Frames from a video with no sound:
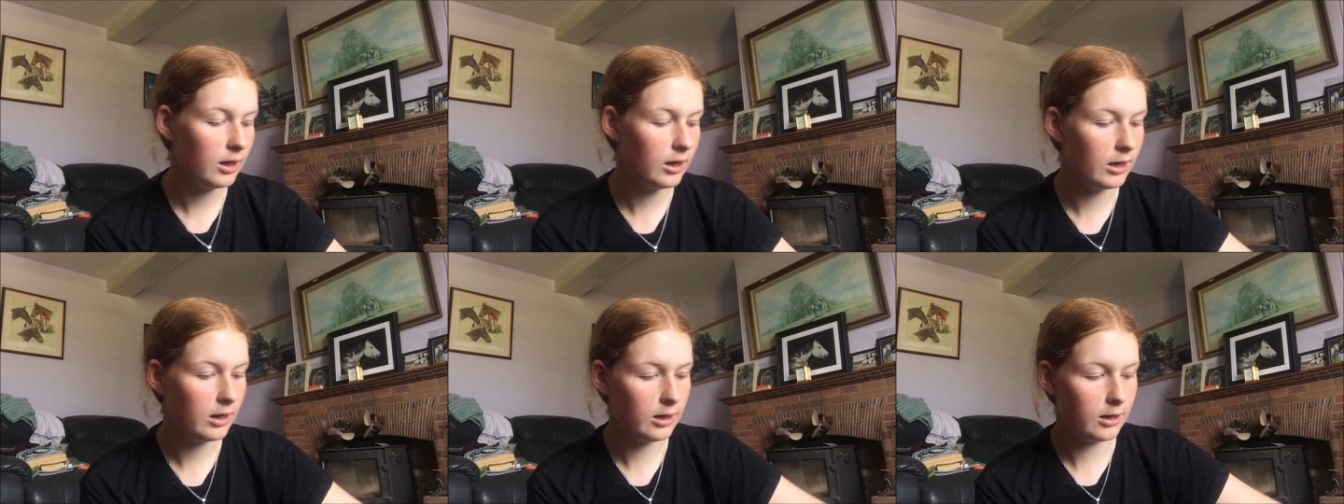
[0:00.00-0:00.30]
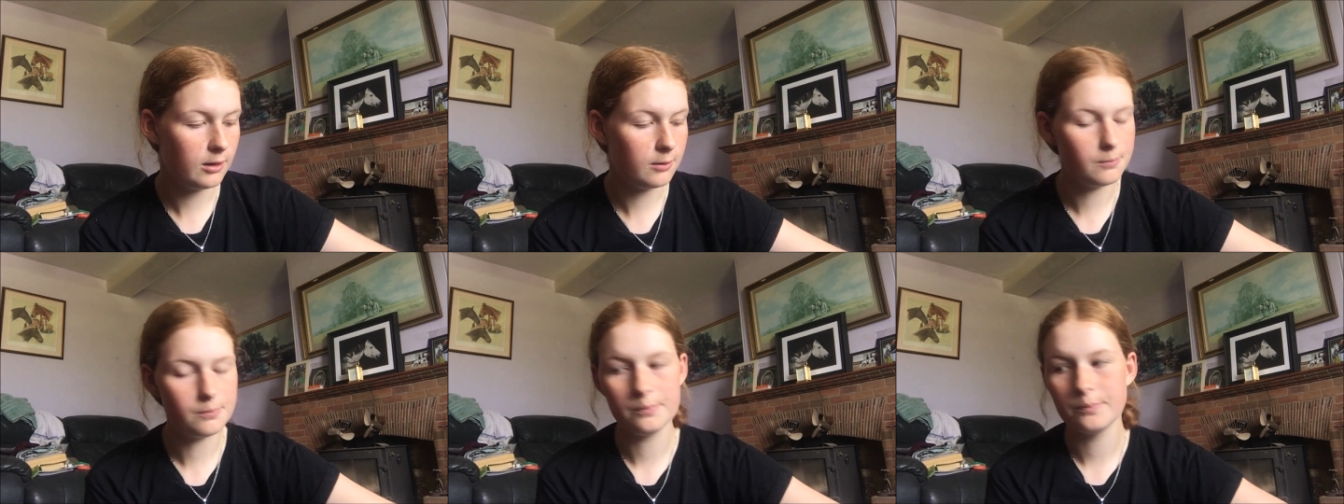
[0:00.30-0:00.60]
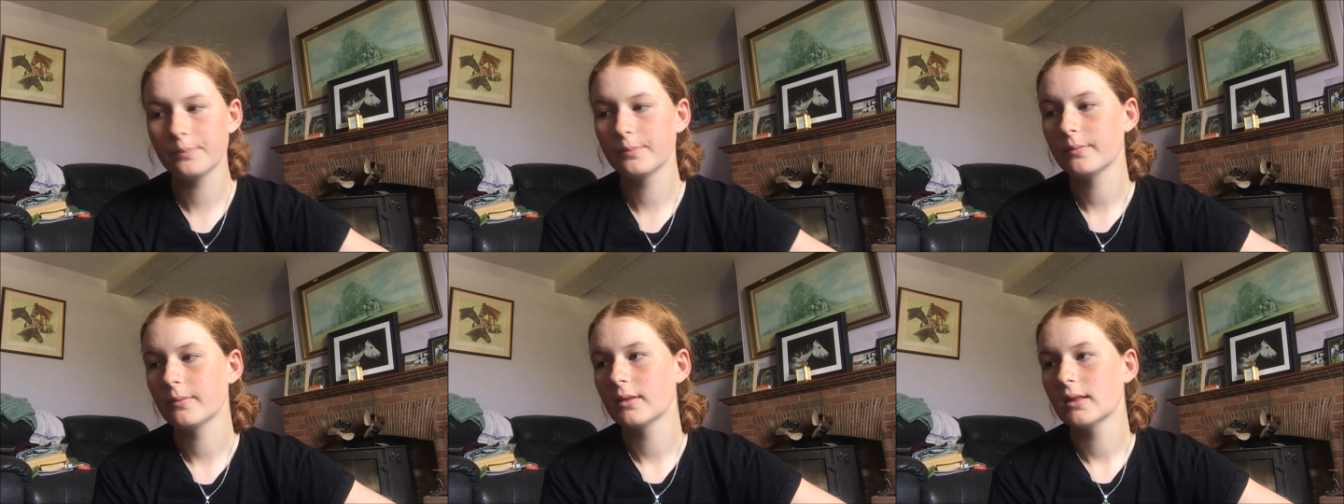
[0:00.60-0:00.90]
Um,
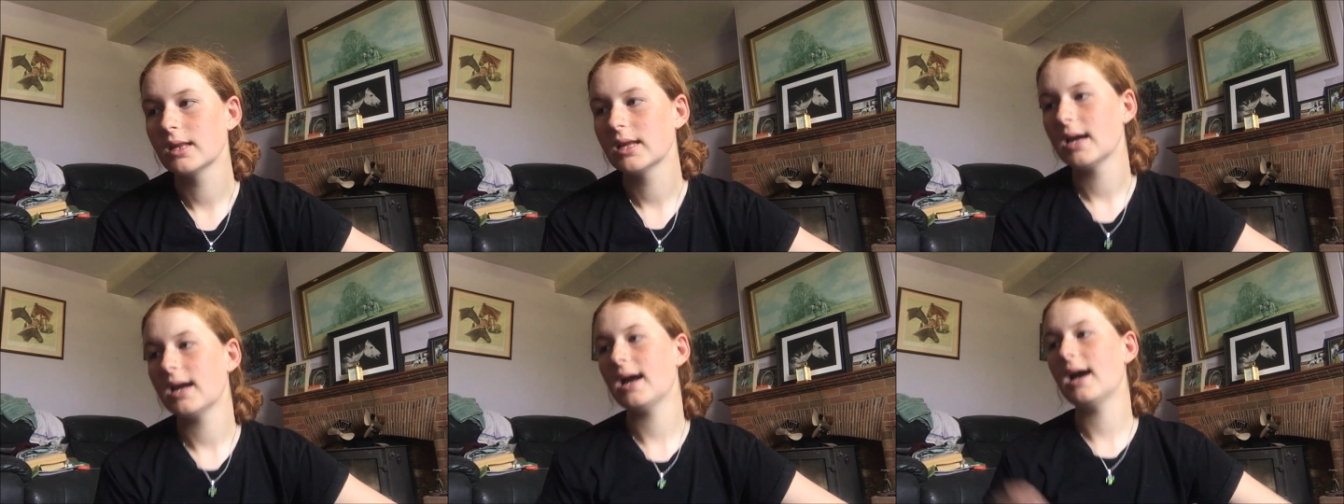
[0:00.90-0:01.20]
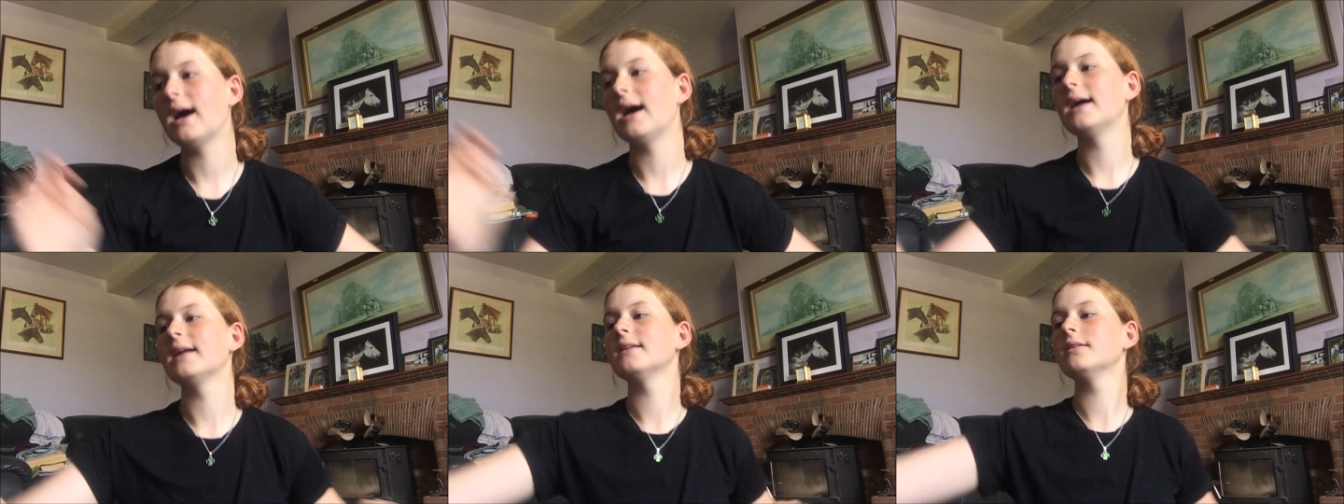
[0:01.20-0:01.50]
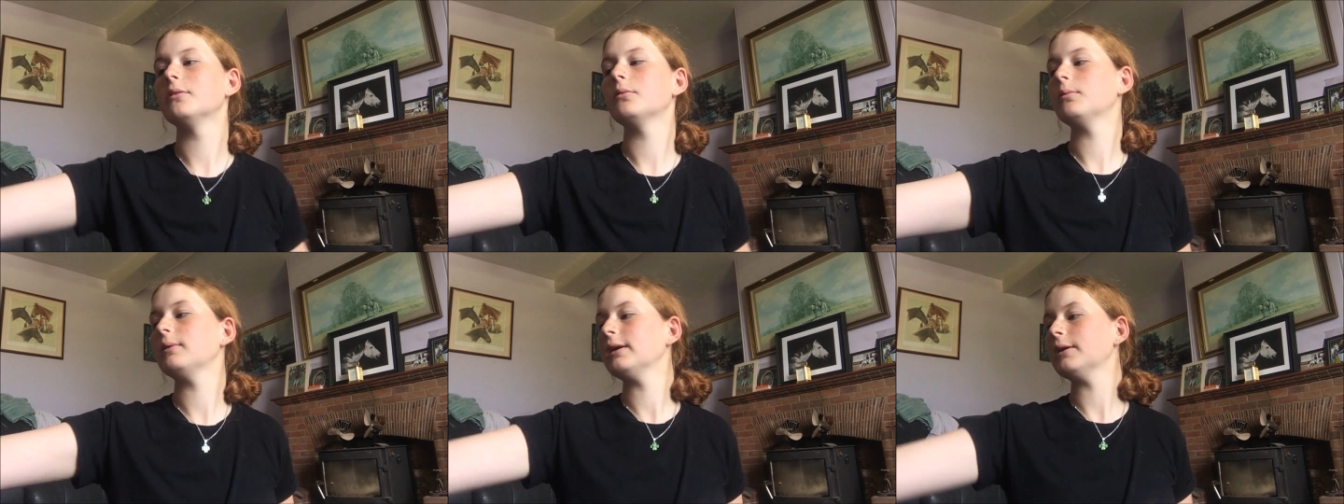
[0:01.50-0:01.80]

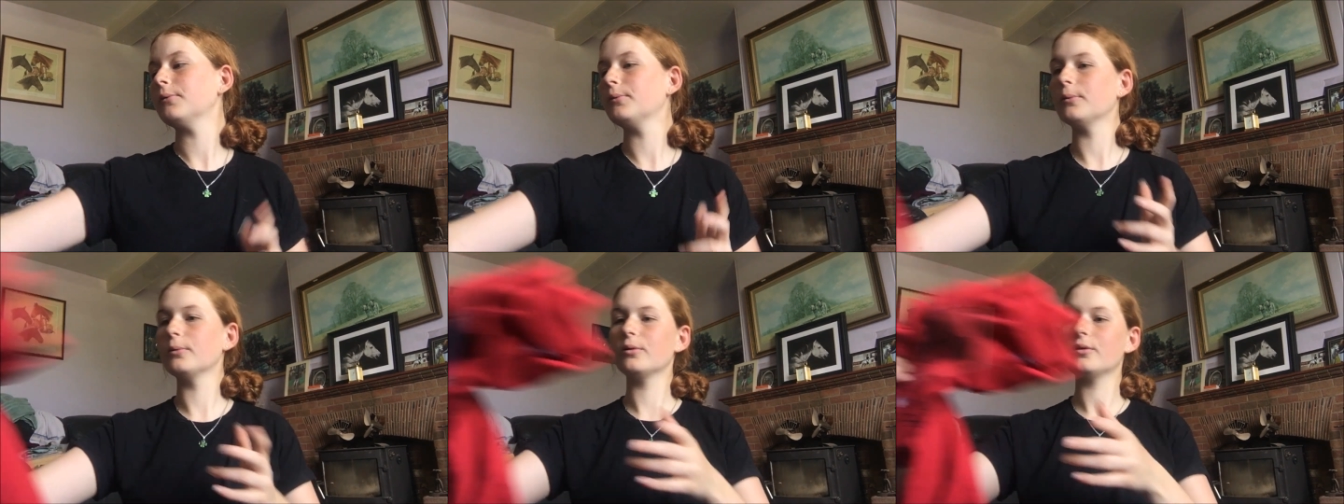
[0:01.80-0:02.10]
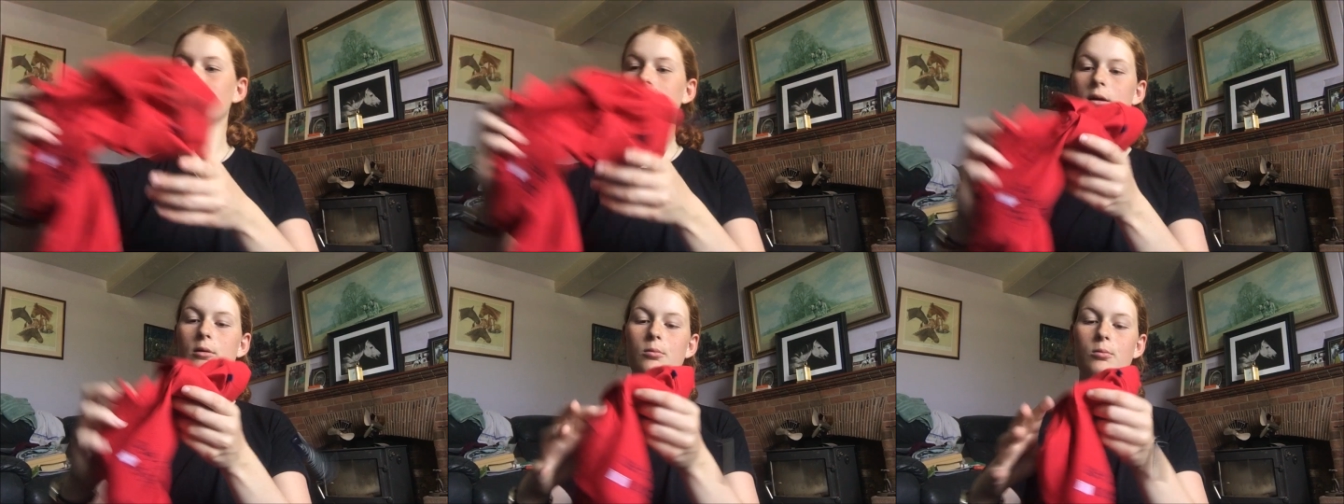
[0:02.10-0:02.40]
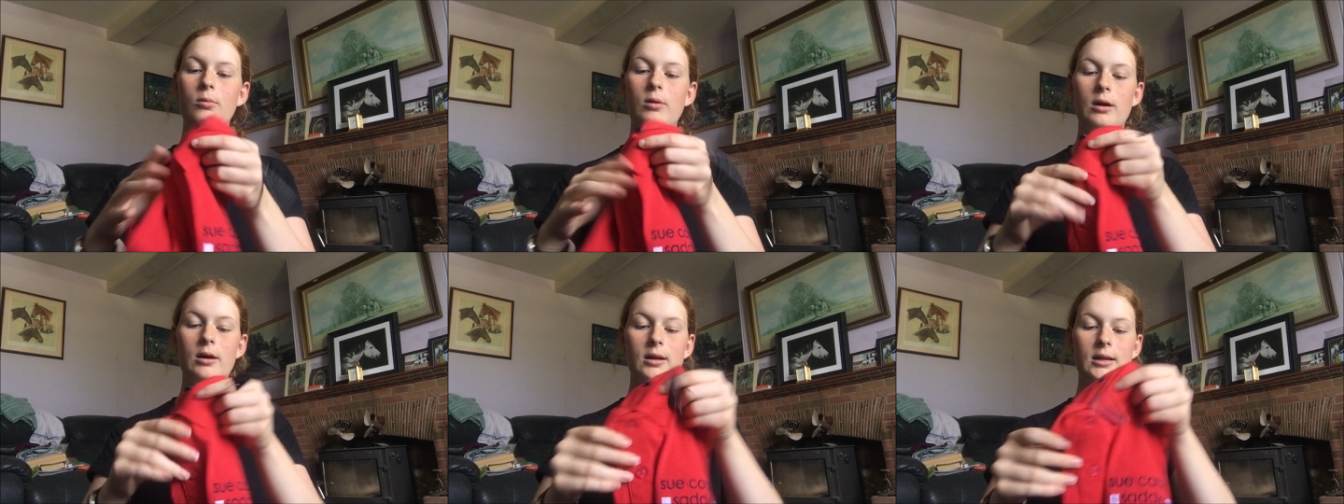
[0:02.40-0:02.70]
and we also
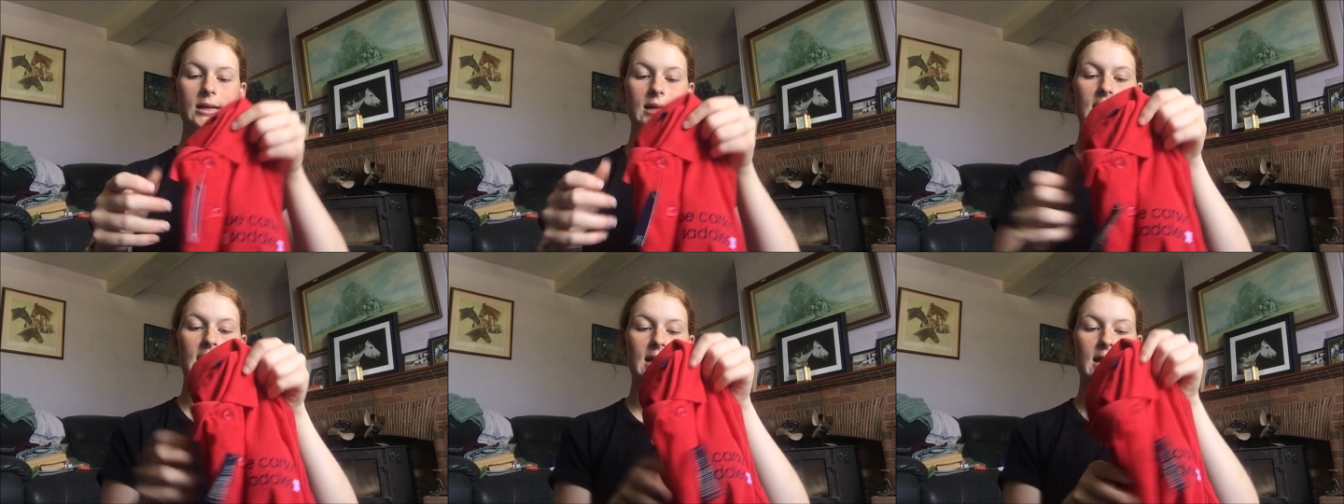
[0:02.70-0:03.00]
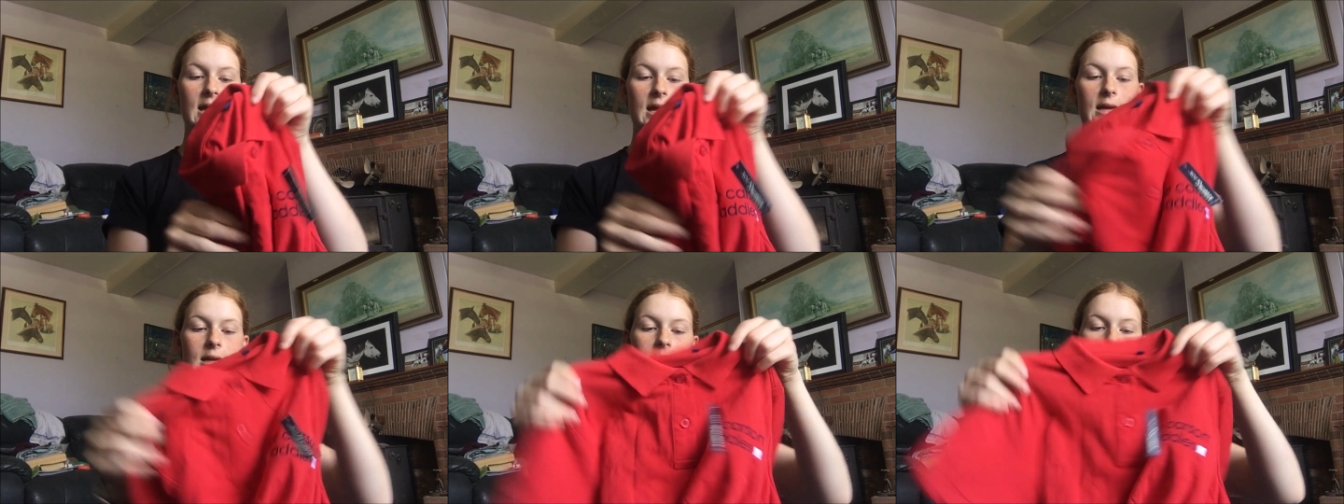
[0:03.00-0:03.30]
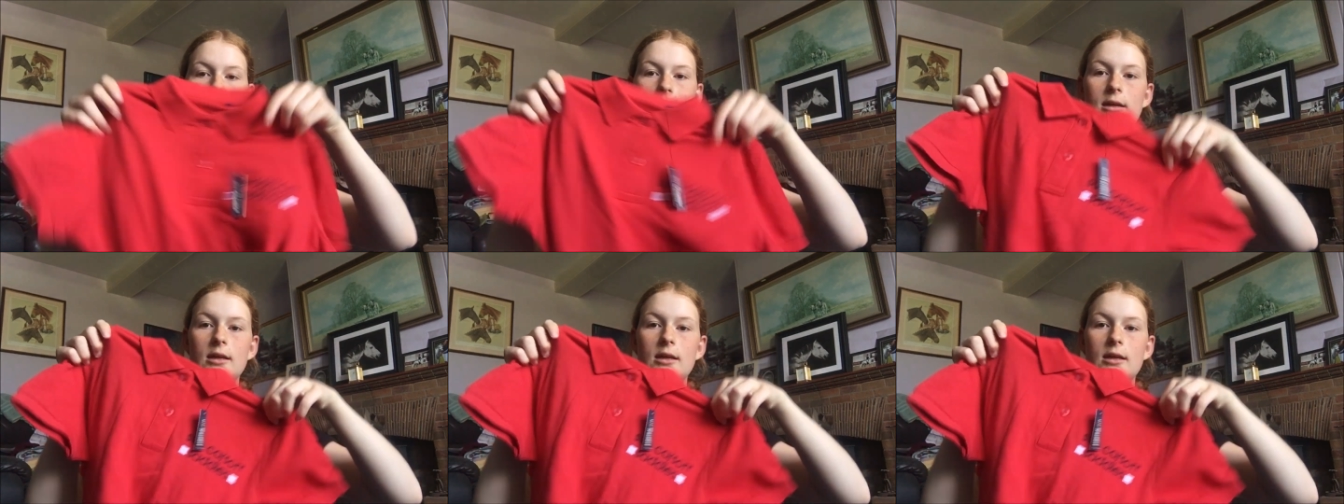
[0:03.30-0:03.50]
won a